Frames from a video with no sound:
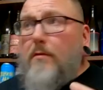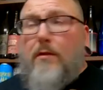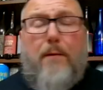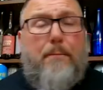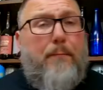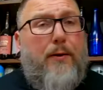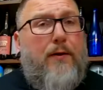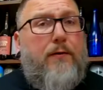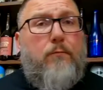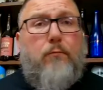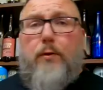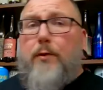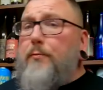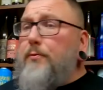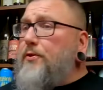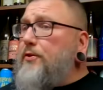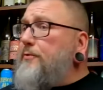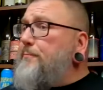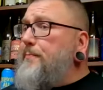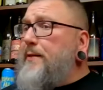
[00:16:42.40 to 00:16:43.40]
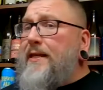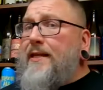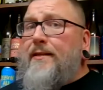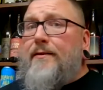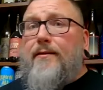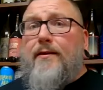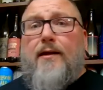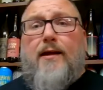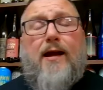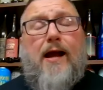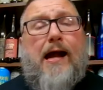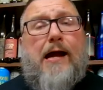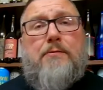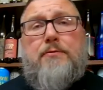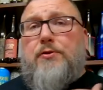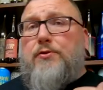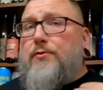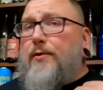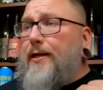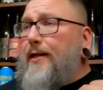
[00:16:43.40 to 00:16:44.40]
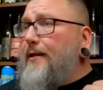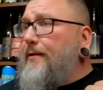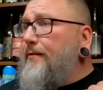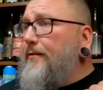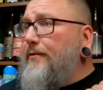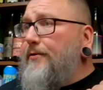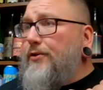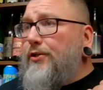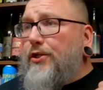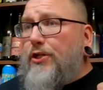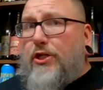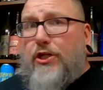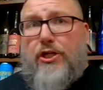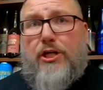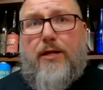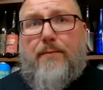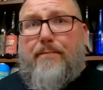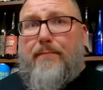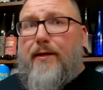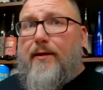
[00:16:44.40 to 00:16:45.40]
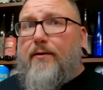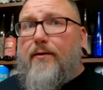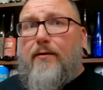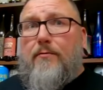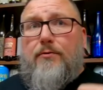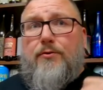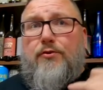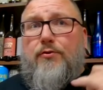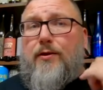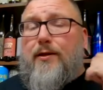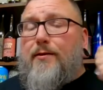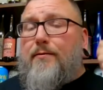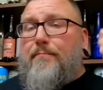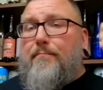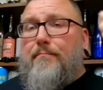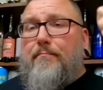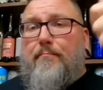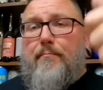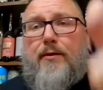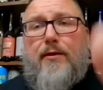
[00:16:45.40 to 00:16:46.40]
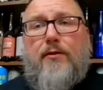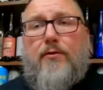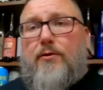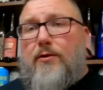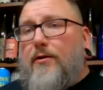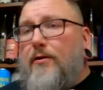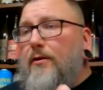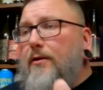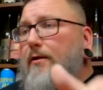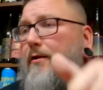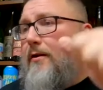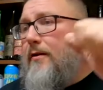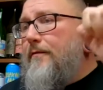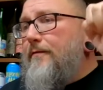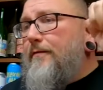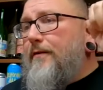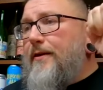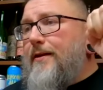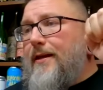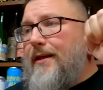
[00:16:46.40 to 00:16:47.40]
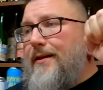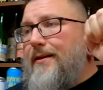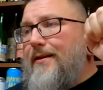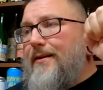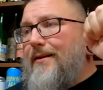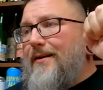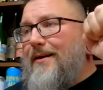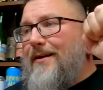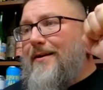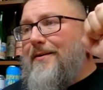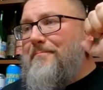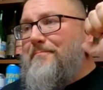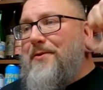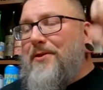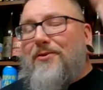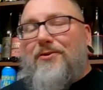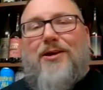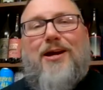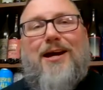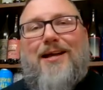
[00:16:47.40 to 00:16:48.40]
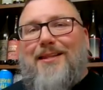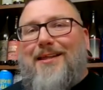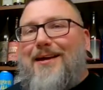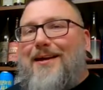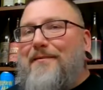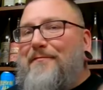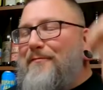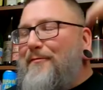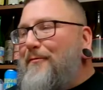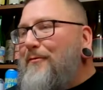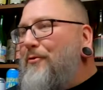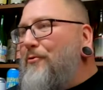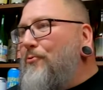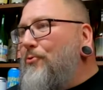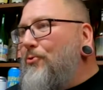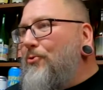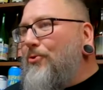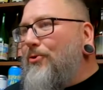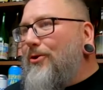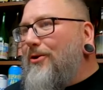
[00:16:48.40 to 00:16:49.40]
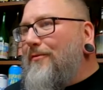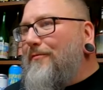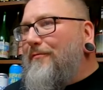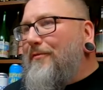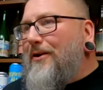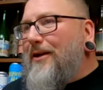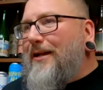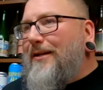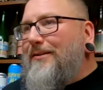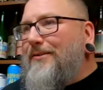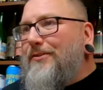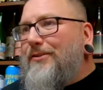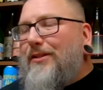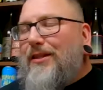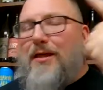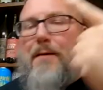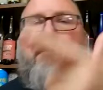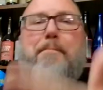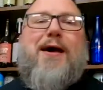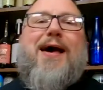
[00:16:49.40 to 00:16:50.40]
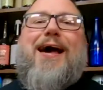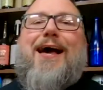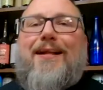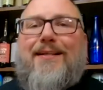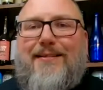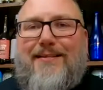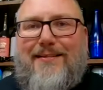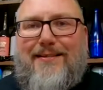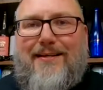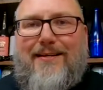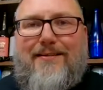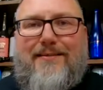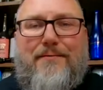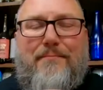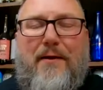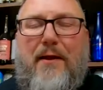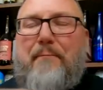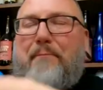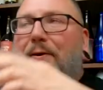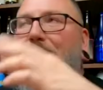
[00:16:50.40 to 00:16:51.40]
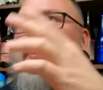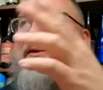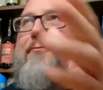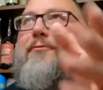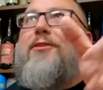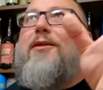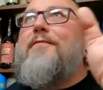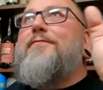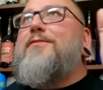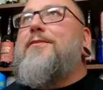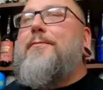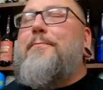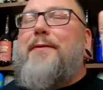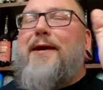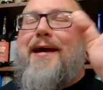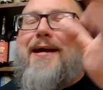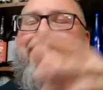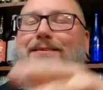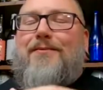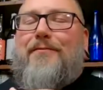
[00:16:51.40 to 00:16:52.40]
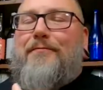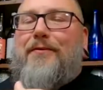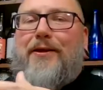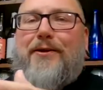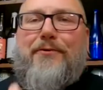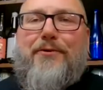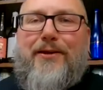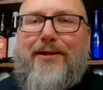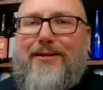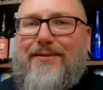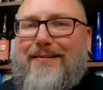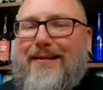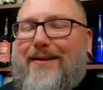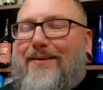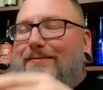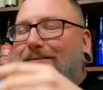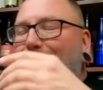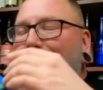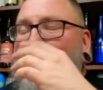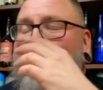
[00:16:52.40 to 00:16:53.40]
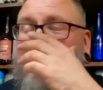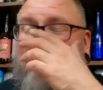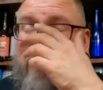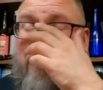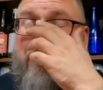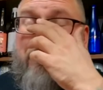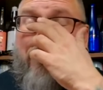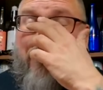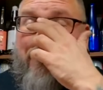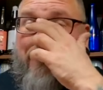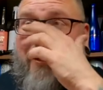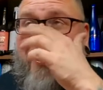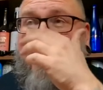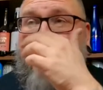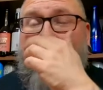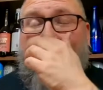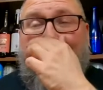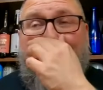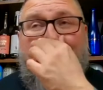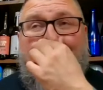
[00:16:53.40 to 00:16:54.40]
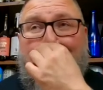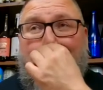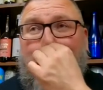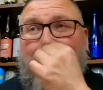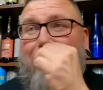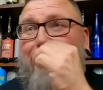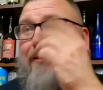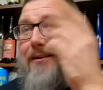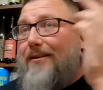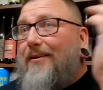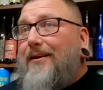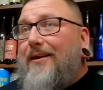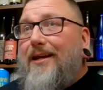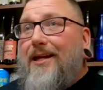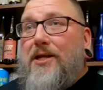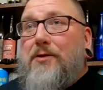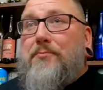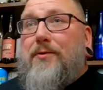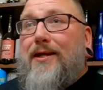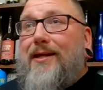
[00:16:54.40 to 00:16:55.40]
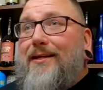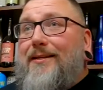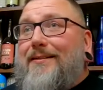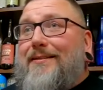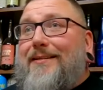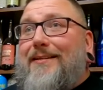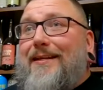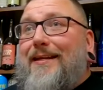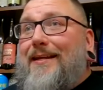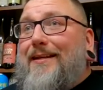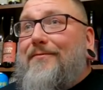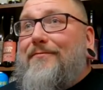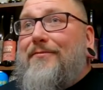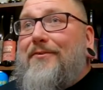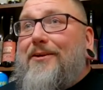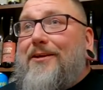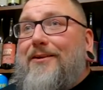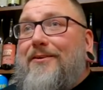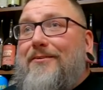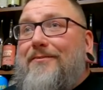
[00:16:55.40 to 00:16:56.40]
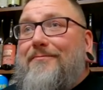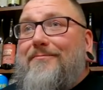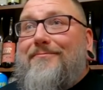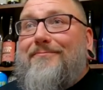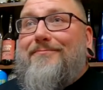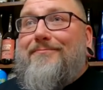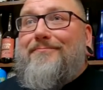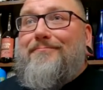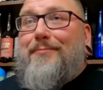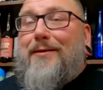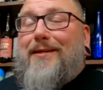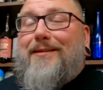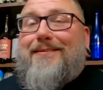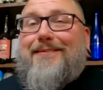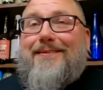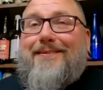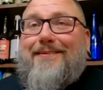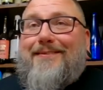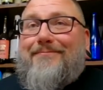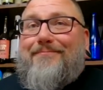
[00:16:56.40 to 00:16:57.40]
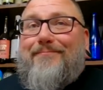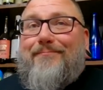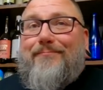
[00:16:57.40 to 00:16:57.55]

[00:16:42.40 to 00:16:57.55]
But we would just meet. I would drink shit beer. I would drink Miller, fucking Miller High Life, or fucking Labatt's, because my buddy loves Labatt's. So if I go to his house, we drink that. And we eat wings, eat fucking pizza,